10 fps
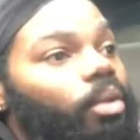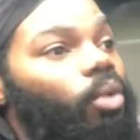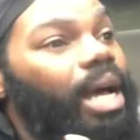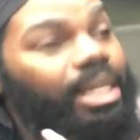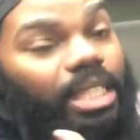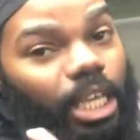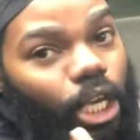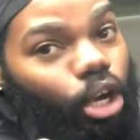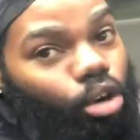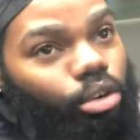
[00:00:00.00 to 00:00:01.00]
as it
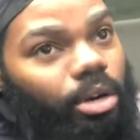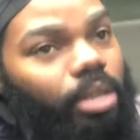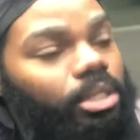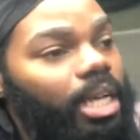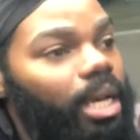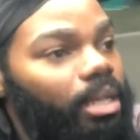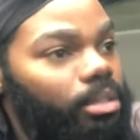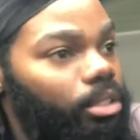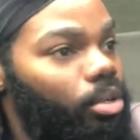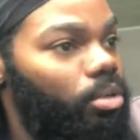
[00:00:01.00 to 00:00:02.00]
get colder outside.
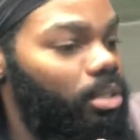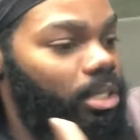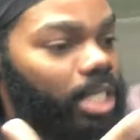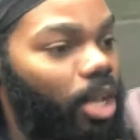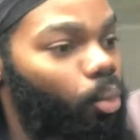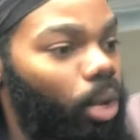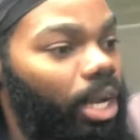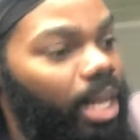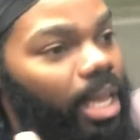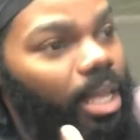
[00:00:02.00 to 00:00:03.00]
So say
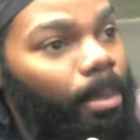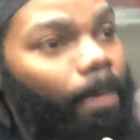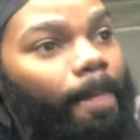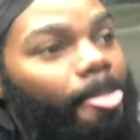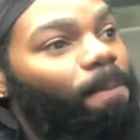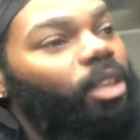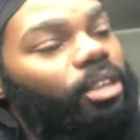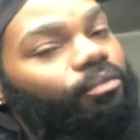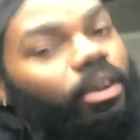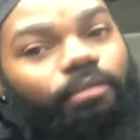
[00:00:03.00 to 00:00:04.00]
one day
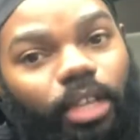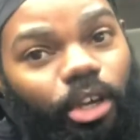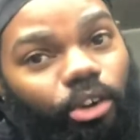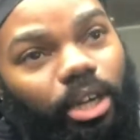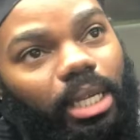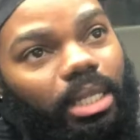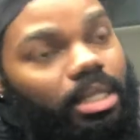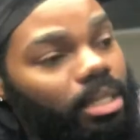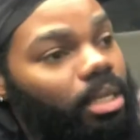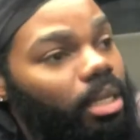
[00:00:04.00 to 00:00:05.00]
it's 50
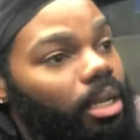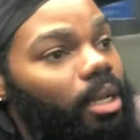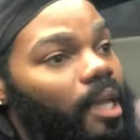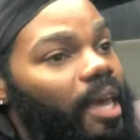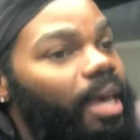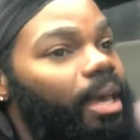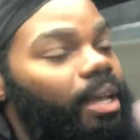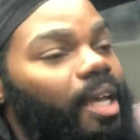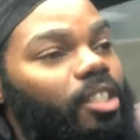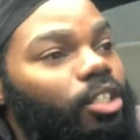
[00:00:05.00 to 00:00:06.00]
degrees,
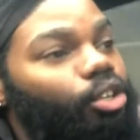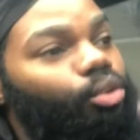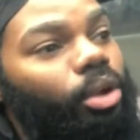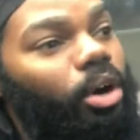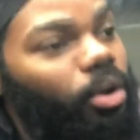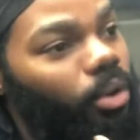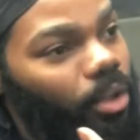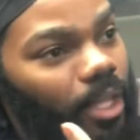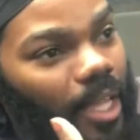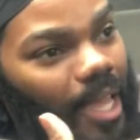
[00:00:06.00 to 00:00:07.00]
and next thing you know,
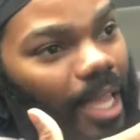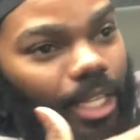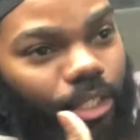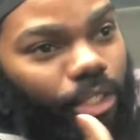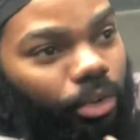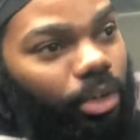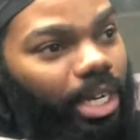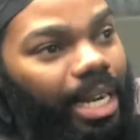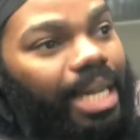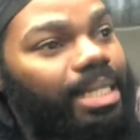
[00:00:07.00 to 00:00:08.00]
during
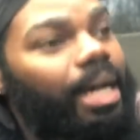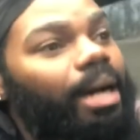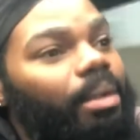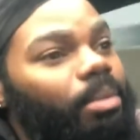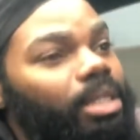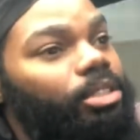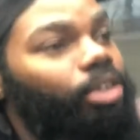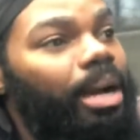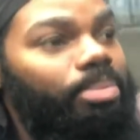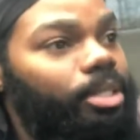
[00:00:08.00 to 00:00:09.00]
the nighttime it
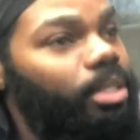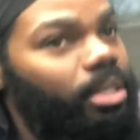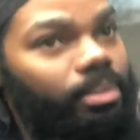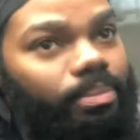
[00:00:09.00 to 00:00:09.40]
drops to